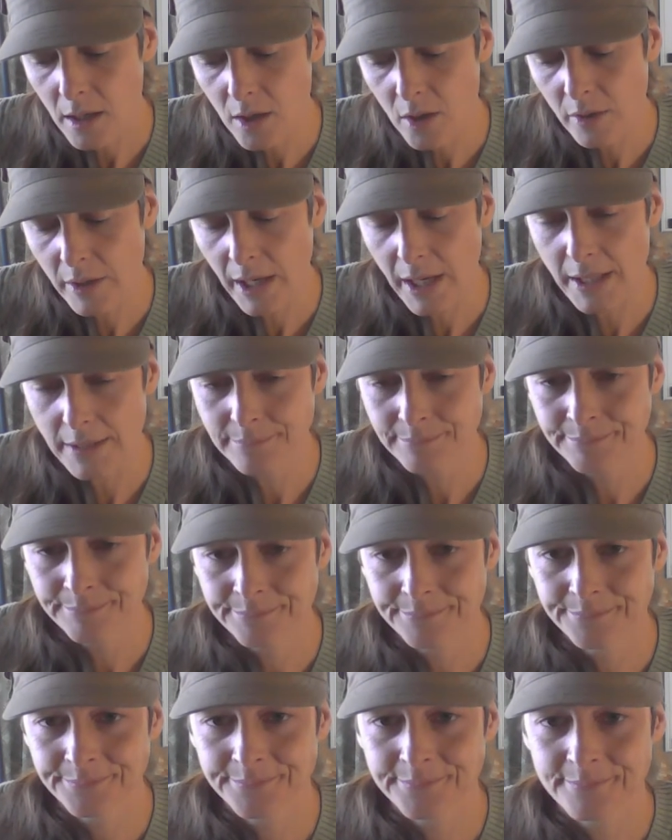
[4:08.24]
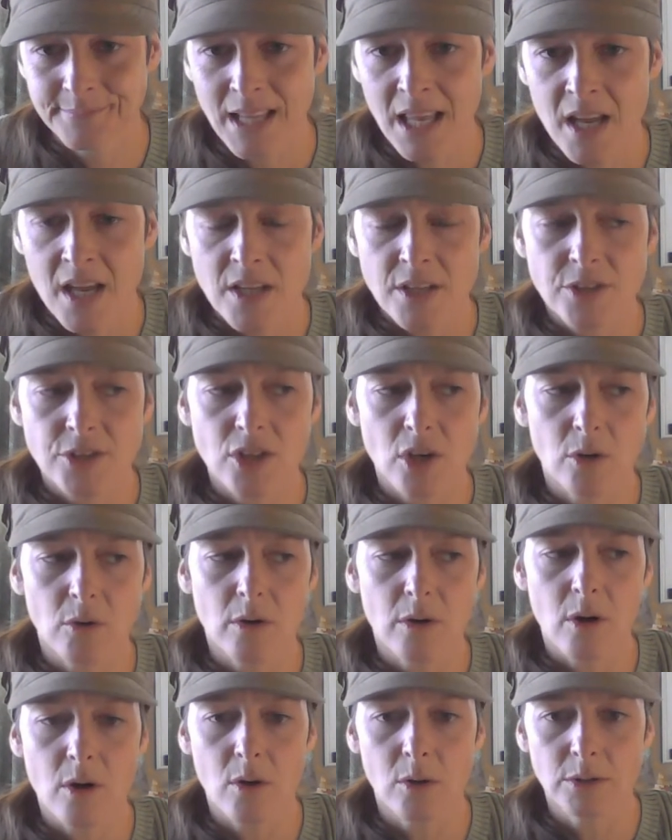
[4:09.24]
Okay. And so
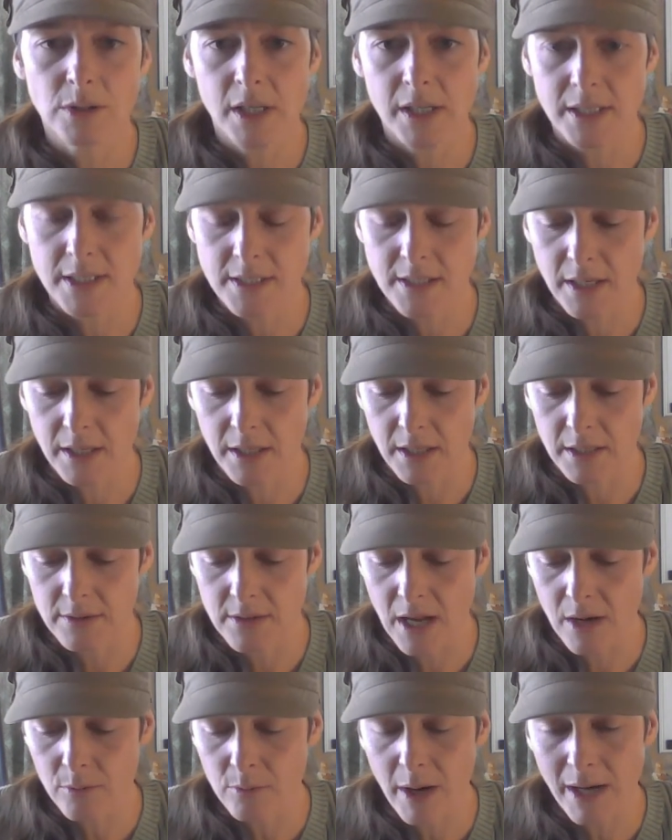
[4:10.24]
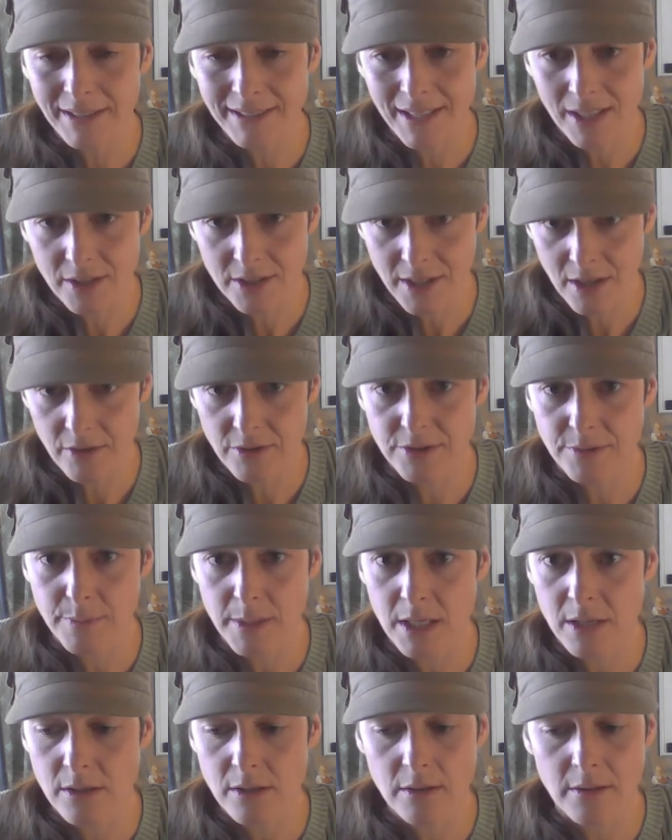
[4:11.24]
hold on a second. That right there tells yeah.
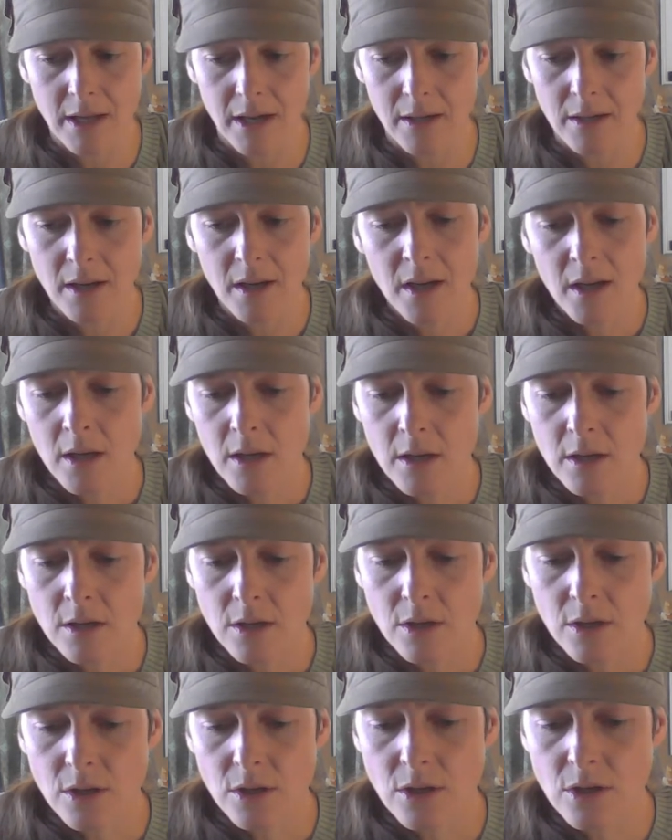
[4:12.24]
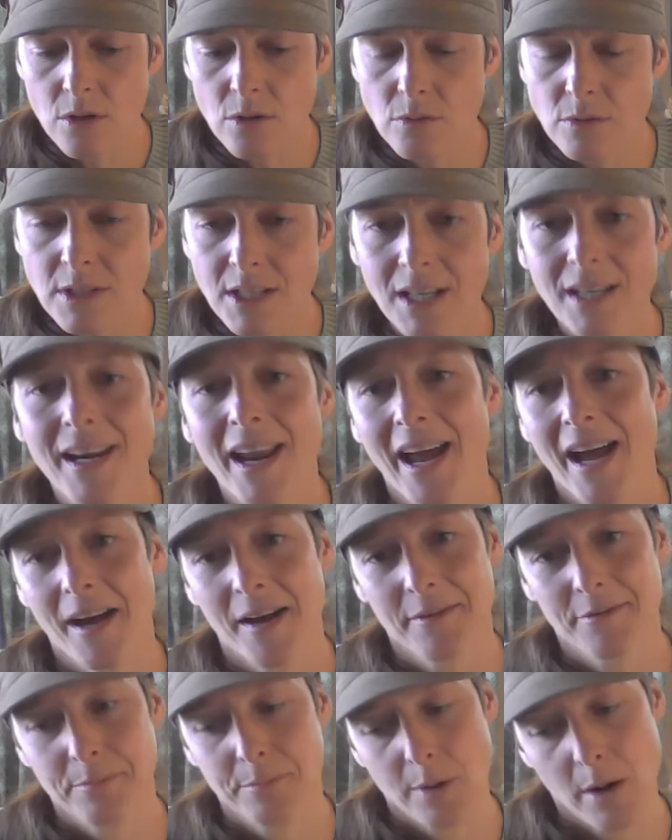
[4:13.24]
me that you did
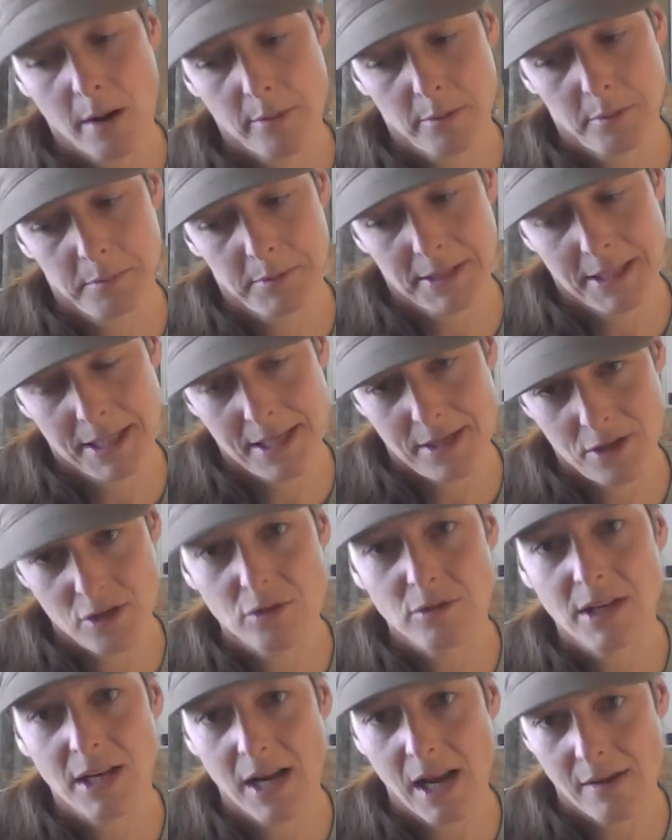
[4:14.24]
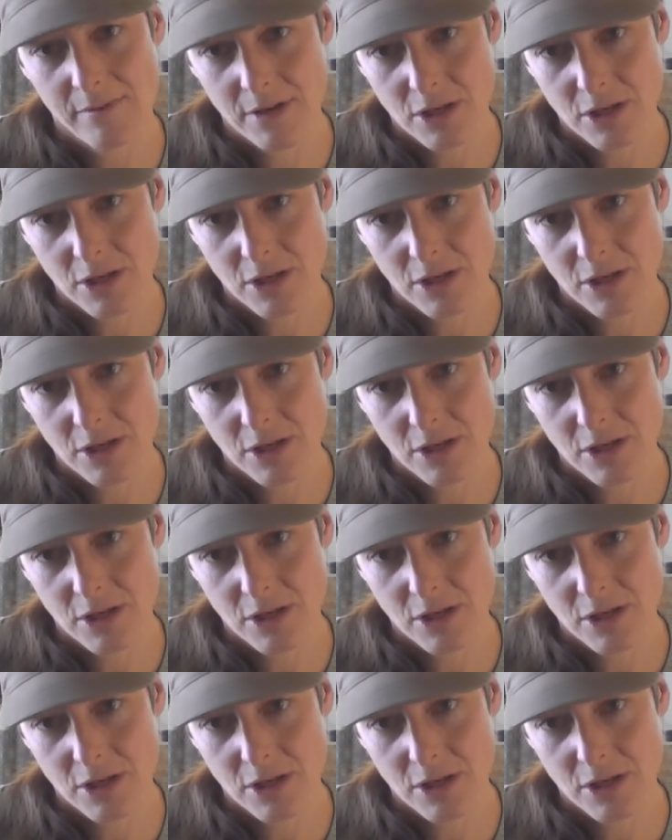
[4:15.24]
have probably you did have